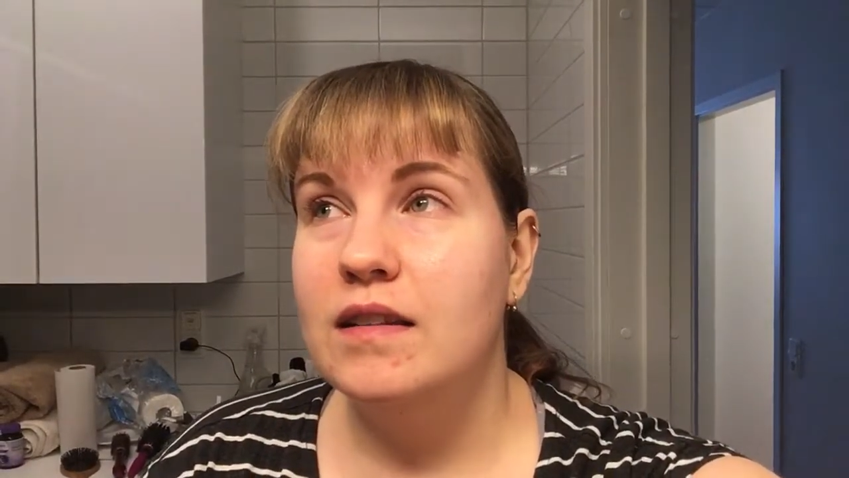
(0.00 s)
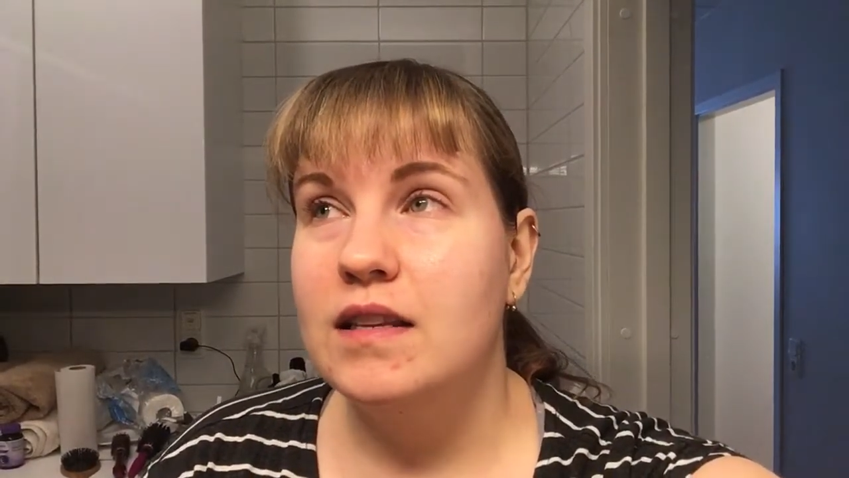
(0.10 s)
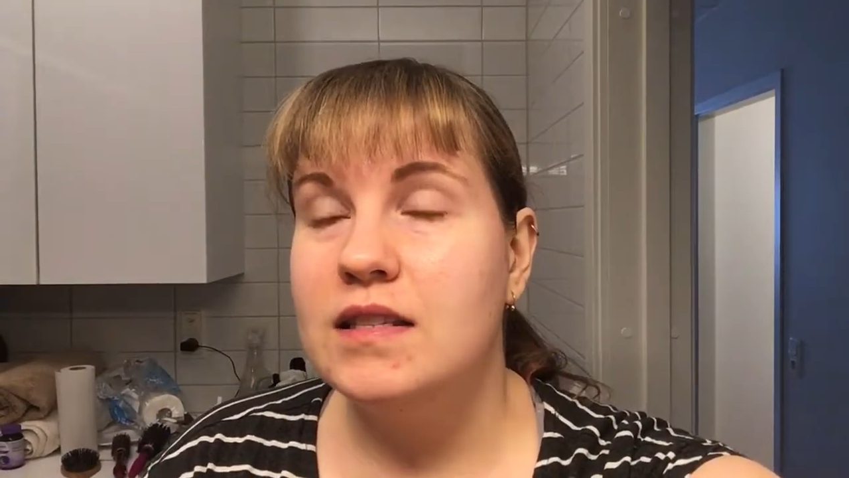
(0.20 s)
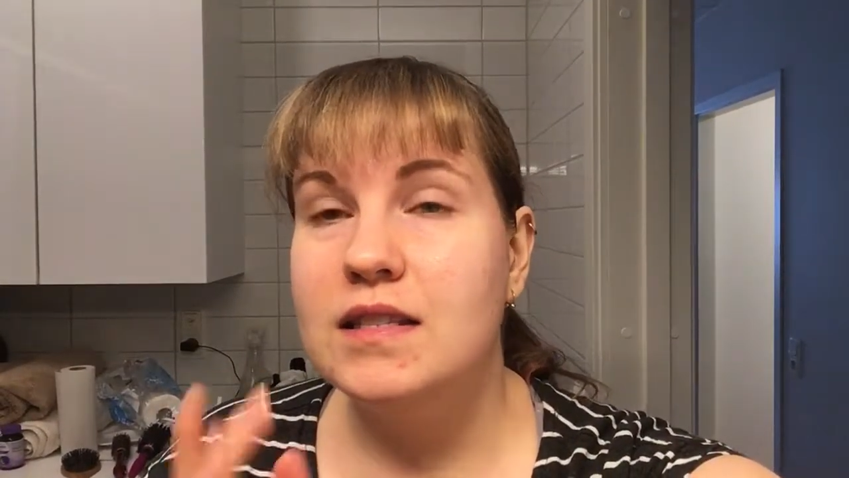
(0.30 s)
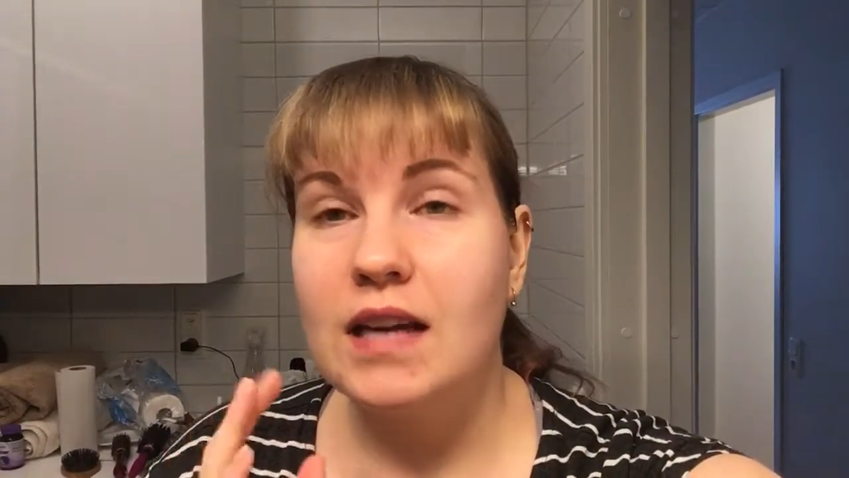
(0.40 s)

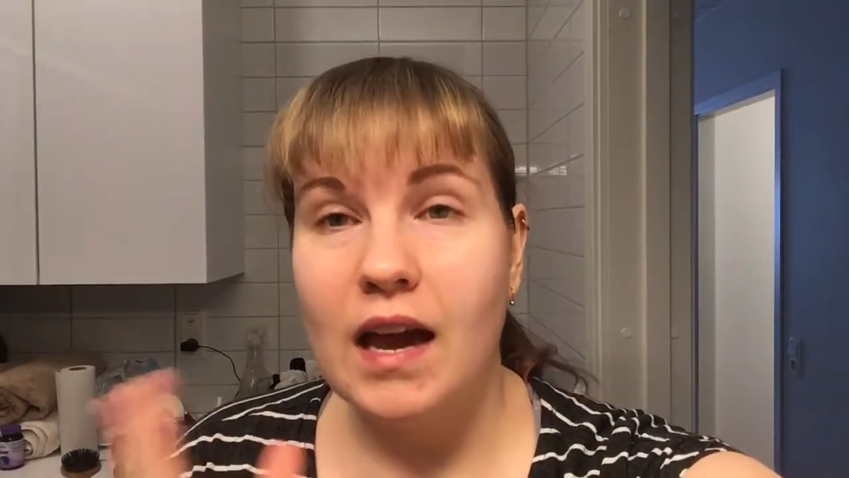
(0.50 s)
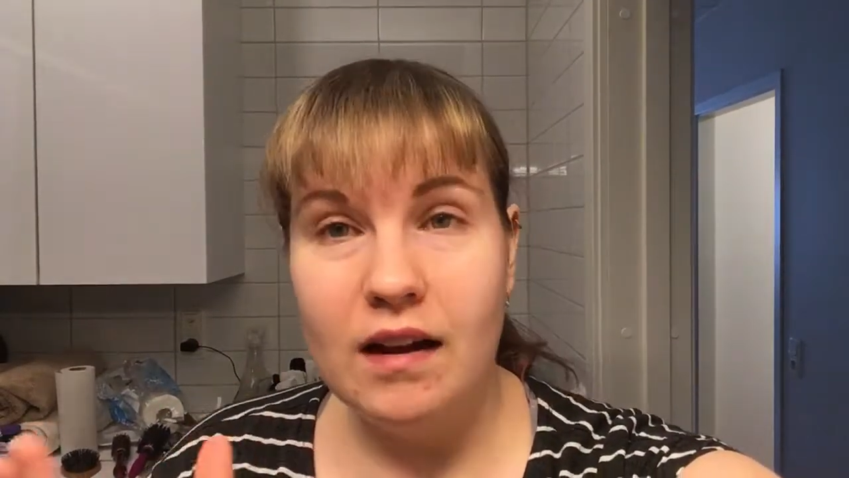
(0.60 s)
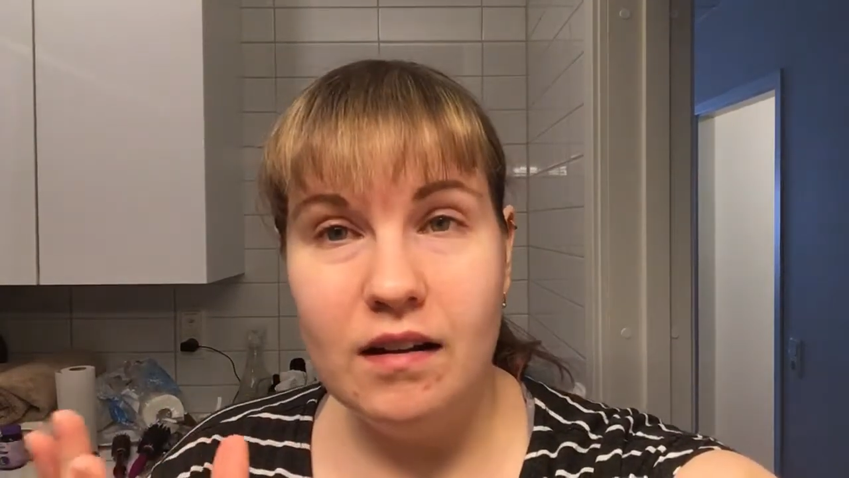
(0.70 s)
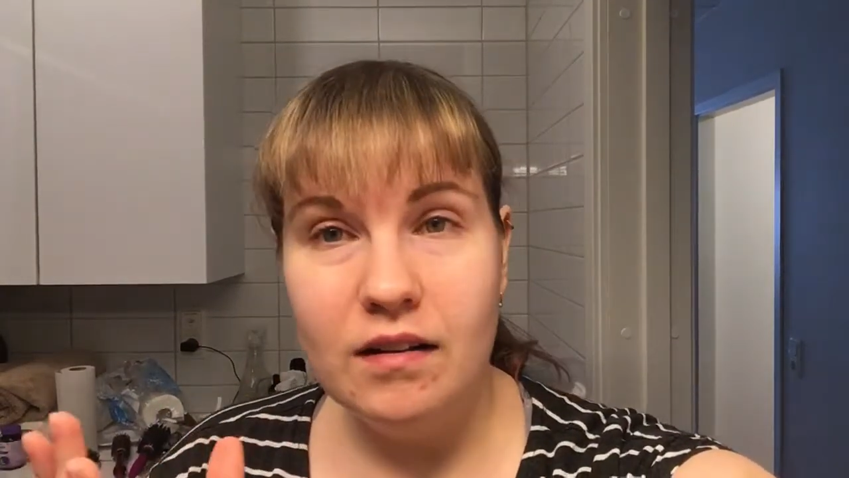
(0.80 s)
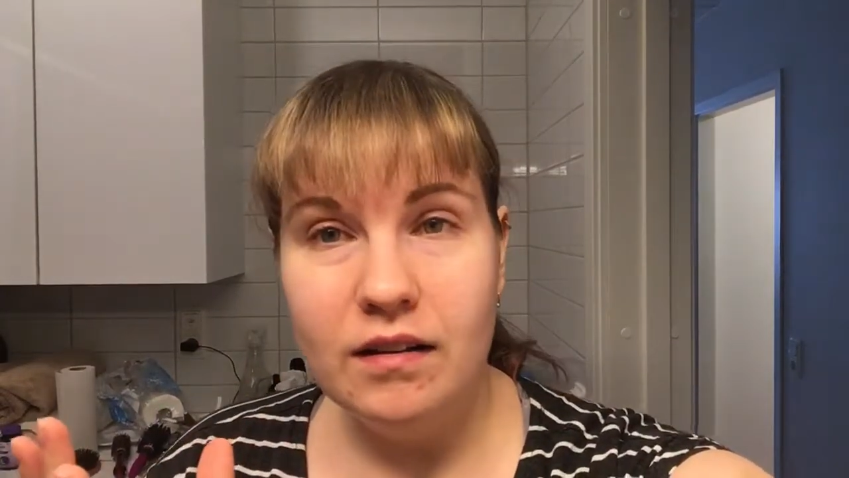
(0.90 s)
the
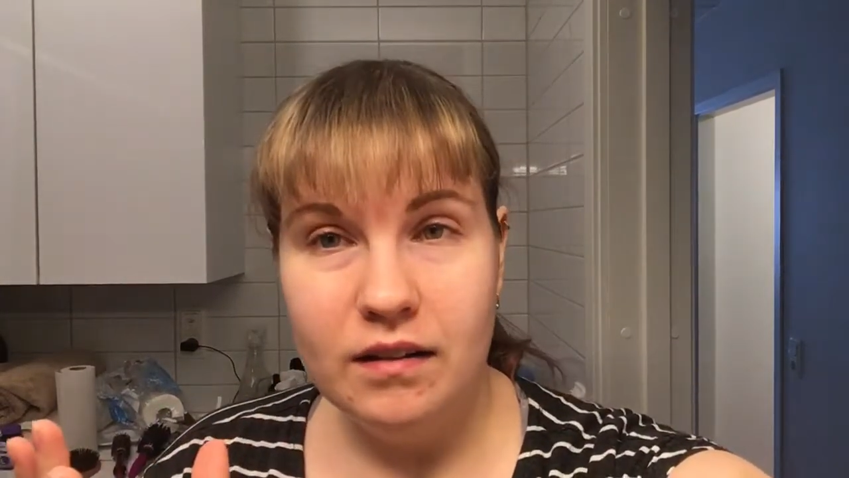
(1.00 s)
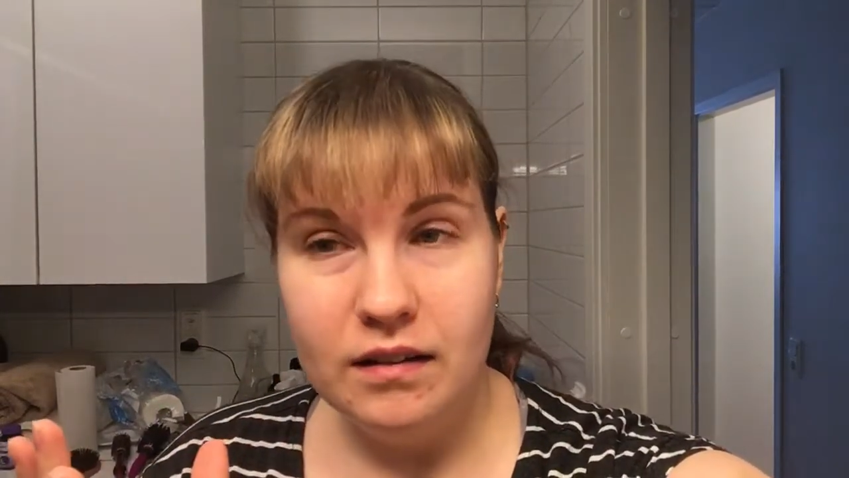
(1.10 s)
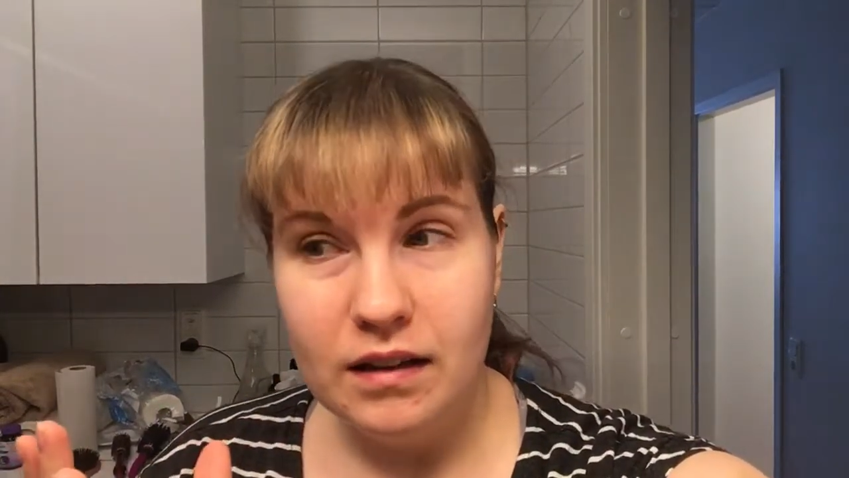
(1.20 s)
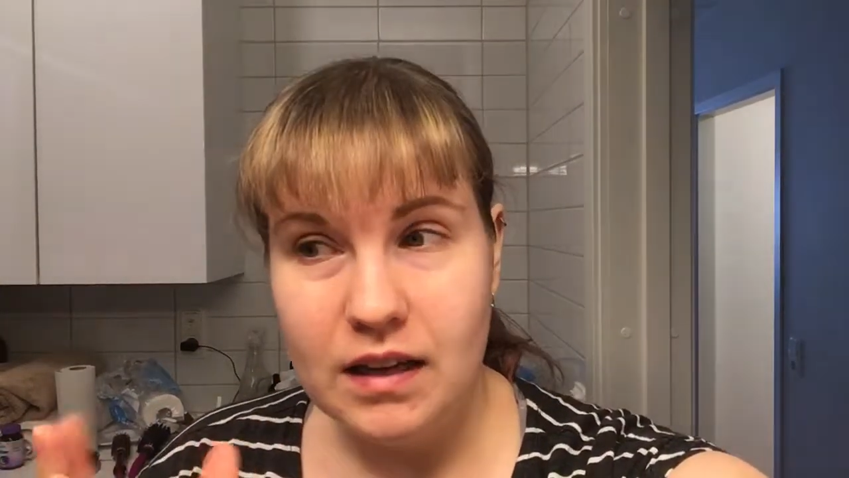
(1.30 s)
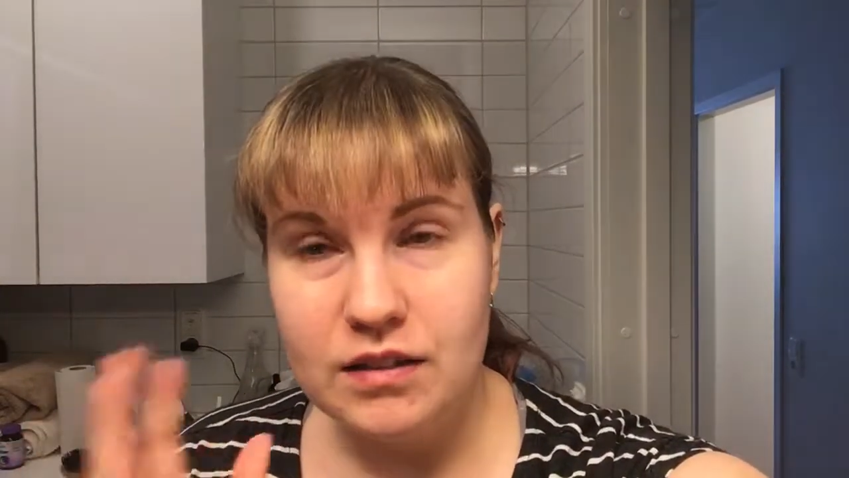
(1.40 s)
scale
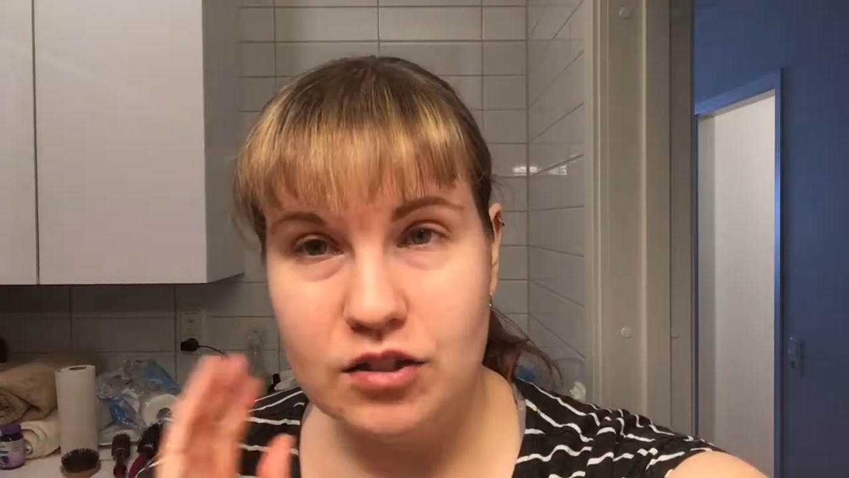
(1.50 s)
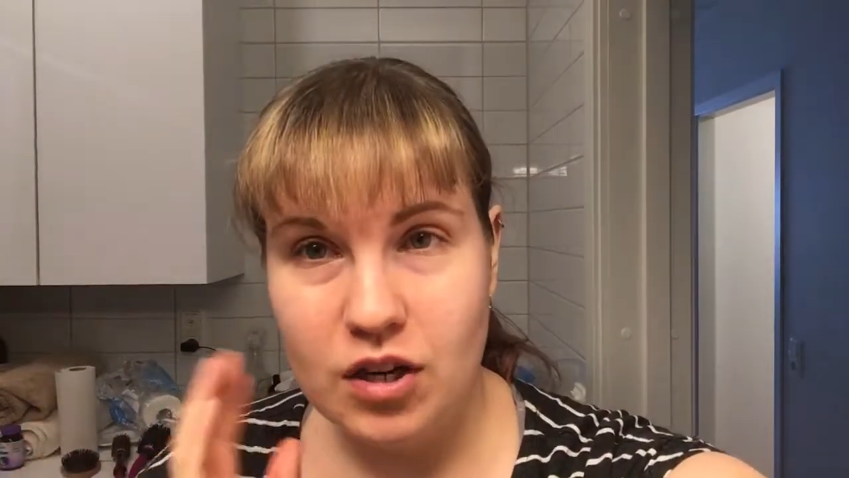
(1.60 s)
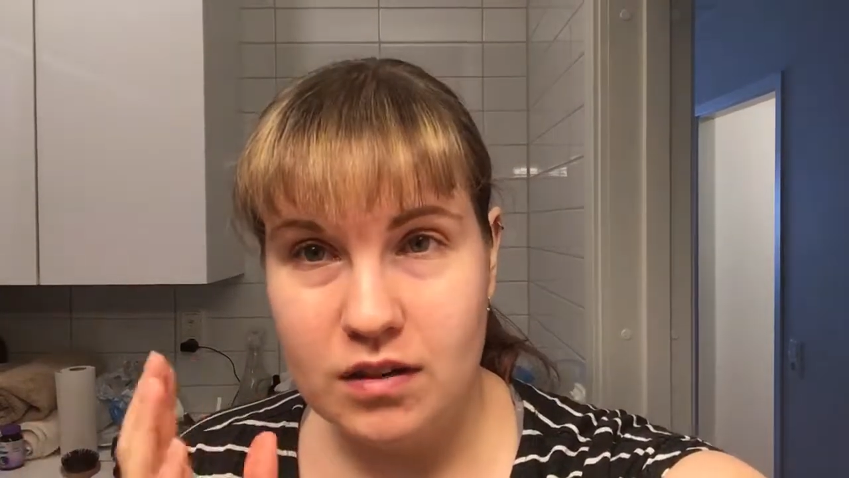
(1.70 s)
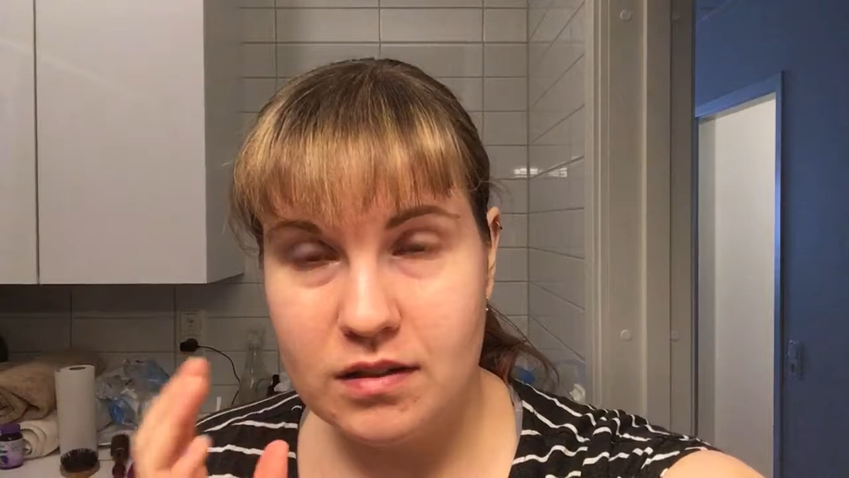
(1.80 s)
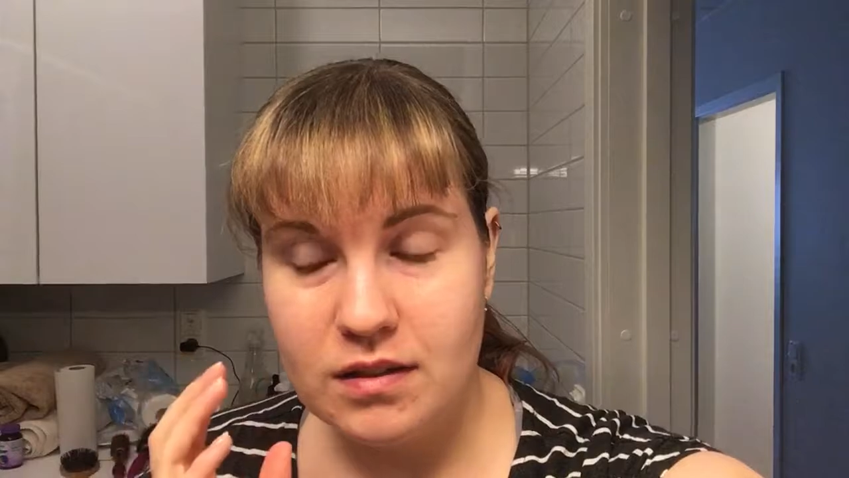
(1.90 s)
is
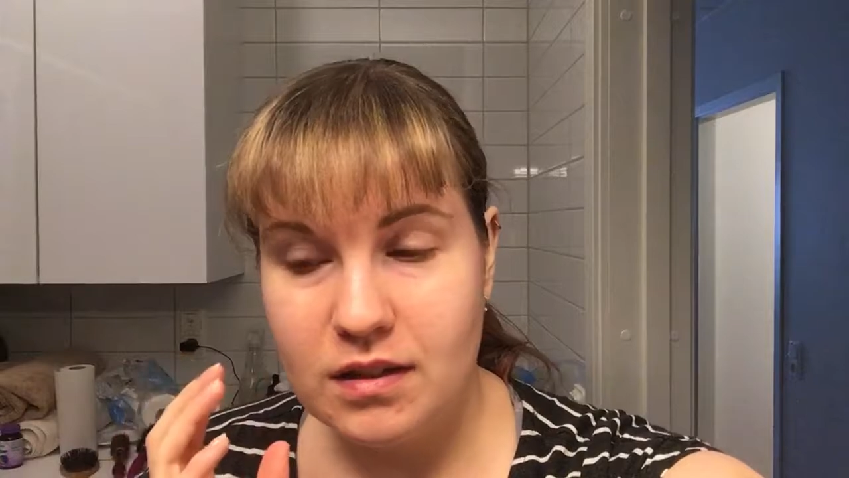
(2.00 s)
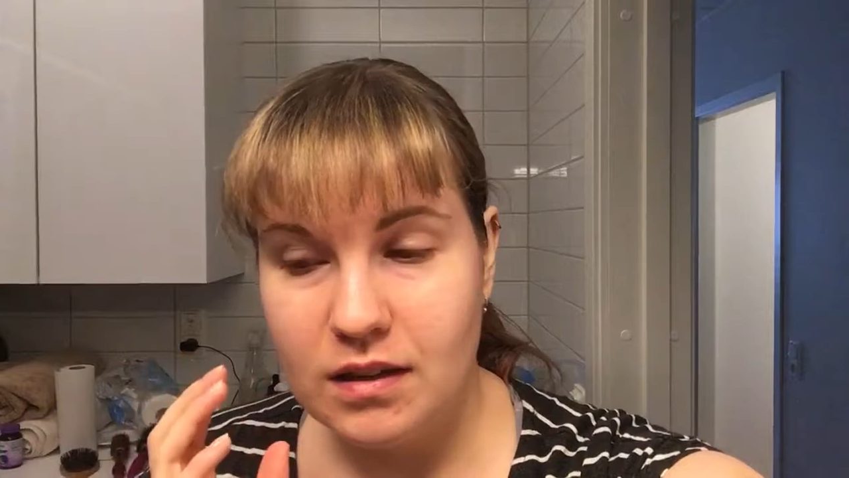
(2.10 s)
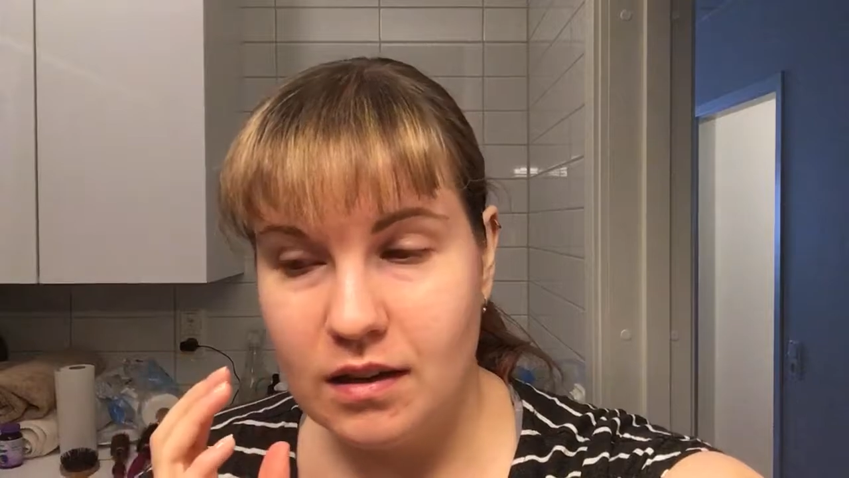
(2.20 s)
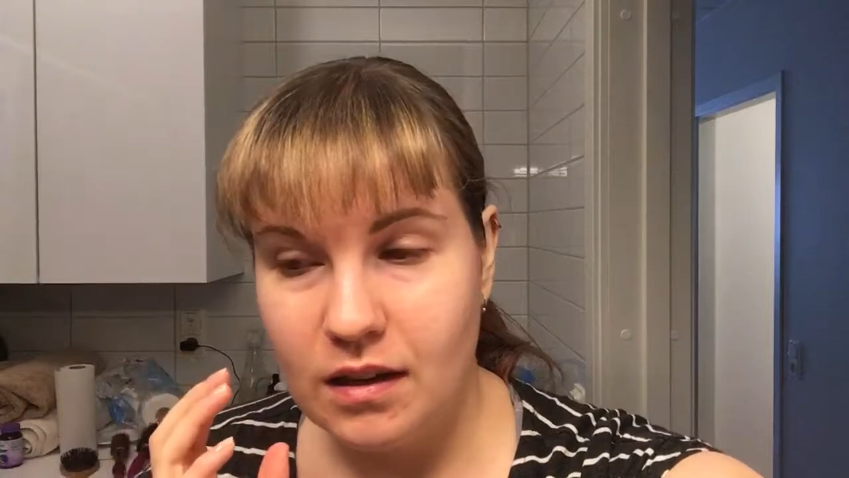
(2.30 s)
just